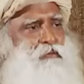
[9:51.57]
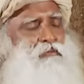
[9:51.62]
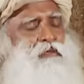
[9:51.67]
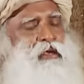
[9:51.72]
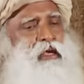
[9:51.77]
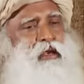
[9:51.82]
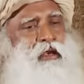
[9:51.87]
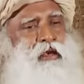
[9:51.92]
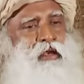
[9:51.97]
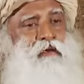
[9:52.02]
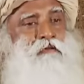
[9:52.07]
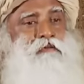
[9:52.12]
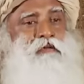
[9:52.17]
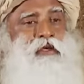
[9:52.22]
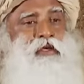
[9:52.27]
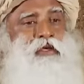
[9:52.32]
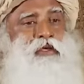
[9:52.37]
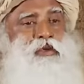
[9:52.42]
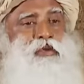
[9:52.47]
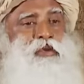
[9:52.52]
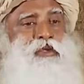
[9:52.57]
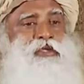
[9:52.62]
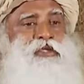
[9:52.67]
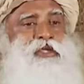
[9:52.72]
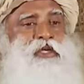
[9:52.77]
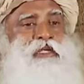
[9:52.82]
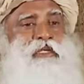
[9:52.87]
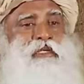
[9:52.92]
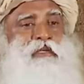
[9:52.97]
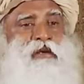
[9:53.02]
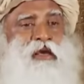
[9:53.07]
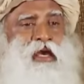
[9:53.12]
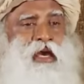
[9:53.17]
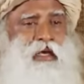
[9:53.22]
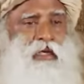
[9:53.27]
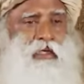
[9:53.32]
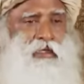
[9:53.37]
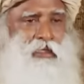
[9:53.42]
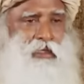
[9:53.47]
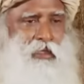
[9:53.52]
We are referring to a certain
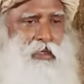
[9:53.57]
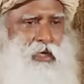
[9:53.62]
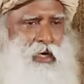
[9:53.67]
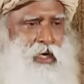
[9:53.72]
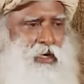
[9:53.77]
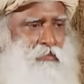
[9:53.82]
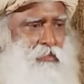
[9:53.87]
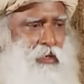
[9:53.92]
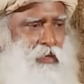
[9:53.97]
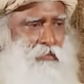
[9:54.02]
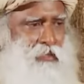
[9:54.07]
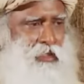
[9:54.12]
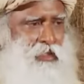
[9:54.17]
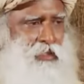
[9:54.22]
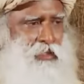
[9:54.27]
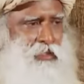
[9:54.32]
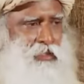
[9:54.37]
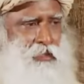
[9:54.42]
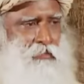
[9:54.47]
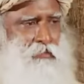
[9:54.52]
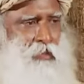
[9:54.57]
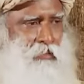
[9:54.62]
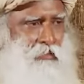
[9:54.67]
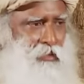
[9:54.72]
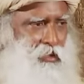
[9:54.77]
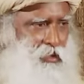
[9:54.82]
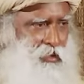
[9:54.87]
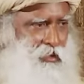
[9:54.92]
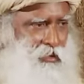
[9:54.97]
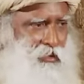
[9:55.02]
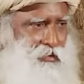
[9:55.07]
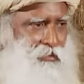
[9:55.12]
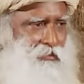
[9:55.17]
reality. Karma means memory,